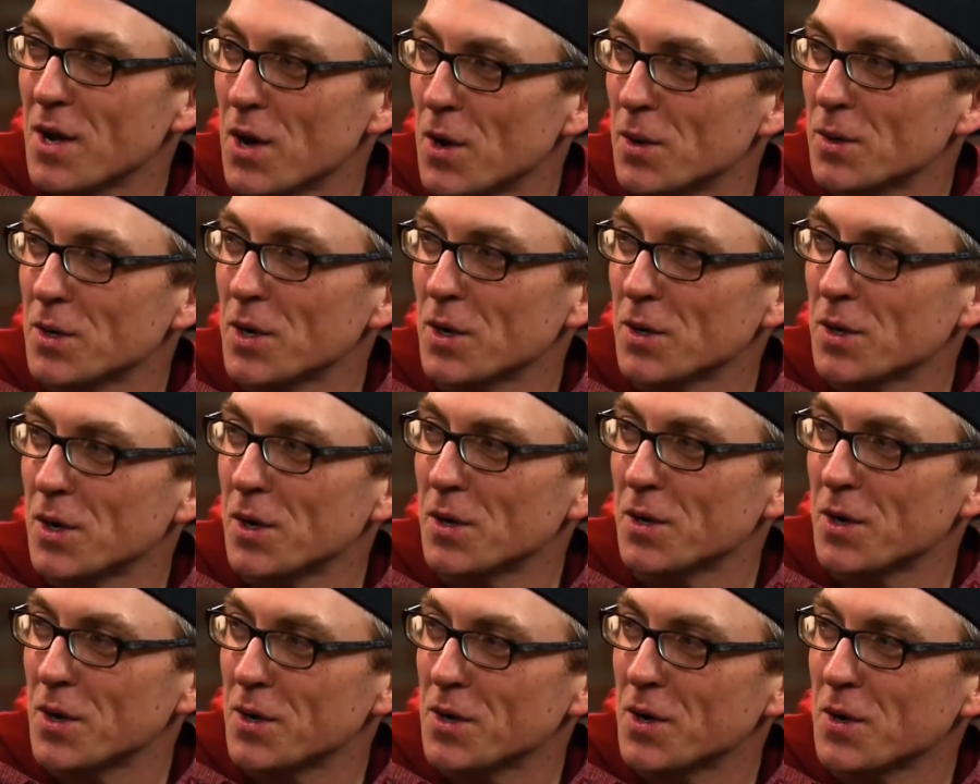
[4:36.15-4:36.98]
No, presidents?
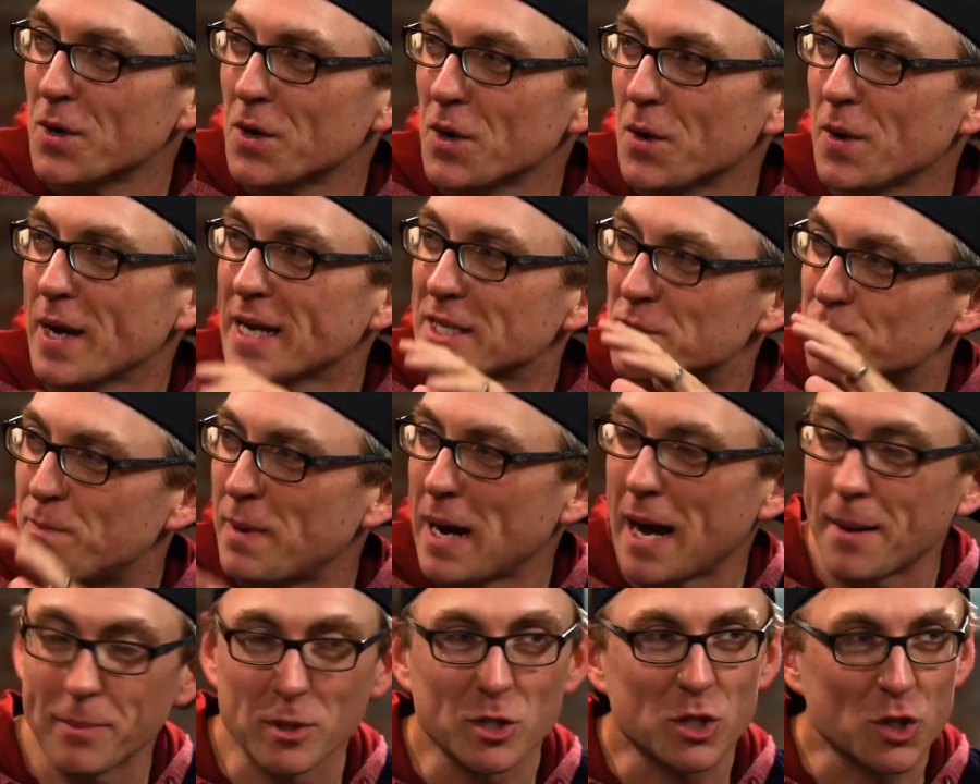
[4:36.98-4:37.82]
no, no, no, no, no. It's
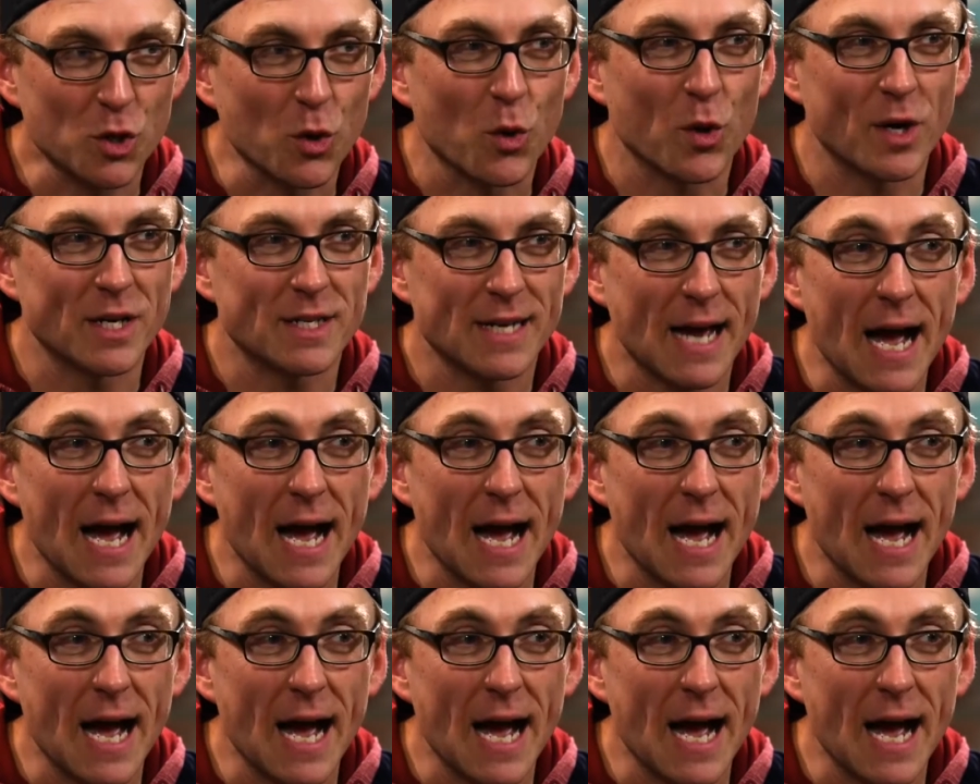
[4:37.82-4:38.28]
Bible story